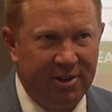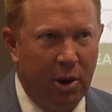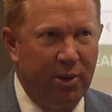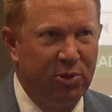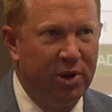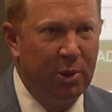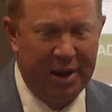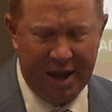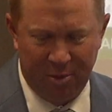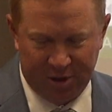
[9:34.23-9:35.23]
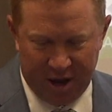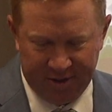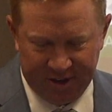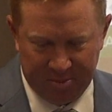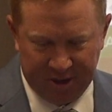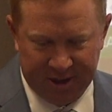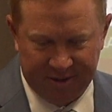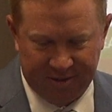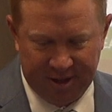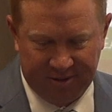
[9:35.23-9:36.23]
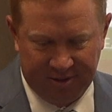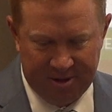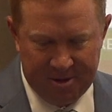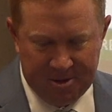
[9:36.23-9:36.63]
You always want to enable content because this